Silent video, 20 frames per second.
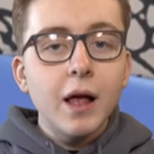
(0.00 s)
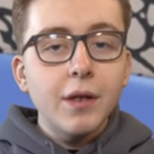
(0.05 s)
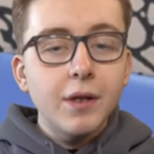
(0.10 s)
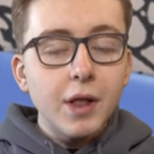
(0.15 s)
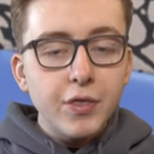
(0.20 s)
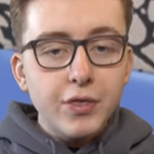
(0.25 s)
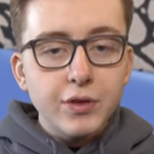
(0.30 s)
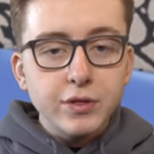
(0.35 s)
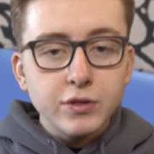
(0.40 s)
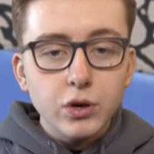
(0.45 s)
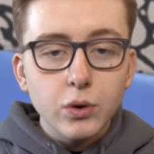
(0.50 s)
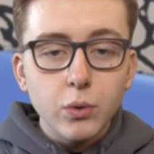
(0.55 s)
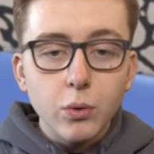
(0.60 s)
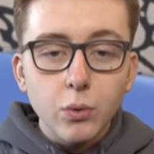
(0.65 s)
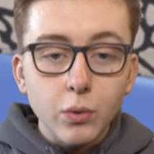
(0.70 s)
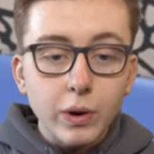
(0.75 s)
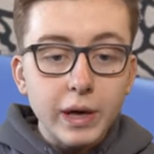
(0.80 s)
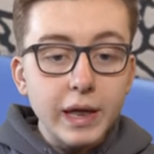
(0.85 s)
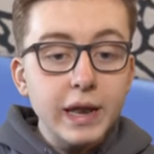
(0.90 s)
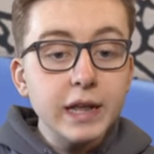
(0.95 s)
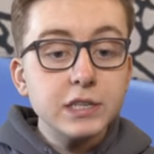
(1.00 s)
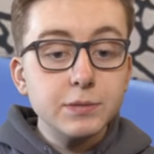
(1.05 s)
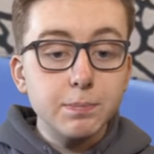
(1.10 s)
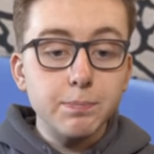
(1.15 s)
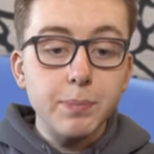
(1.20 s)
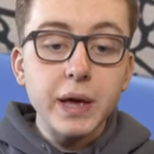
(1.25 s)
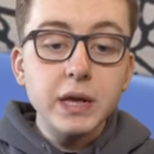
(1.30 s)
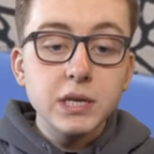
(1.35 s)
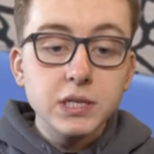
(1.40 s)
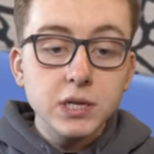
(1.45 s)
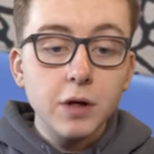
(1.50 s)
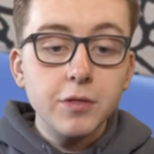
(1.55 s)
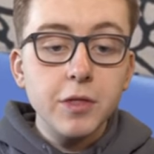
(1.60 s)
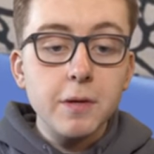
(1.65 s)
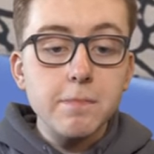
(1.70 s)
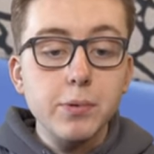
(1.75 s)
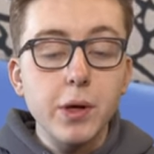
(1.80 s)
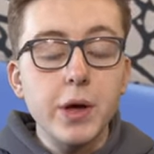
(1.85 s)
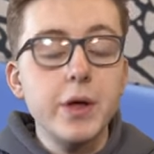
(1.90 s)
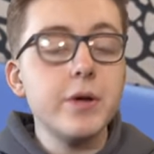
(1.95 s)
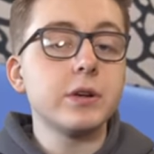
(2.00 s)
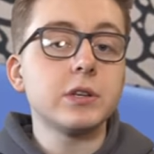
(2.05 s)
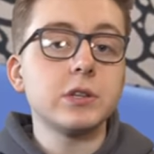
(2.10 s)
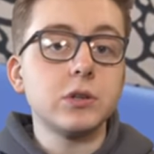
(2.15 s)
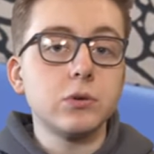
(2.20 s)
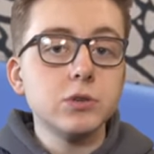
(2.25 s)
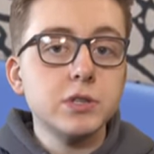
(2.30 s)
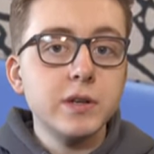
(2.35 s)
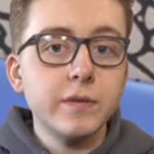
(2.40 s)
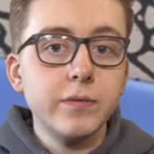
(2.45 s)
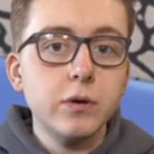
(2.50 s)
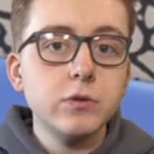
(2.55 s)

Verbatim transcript: Nothing too. It is based on the player exclusive,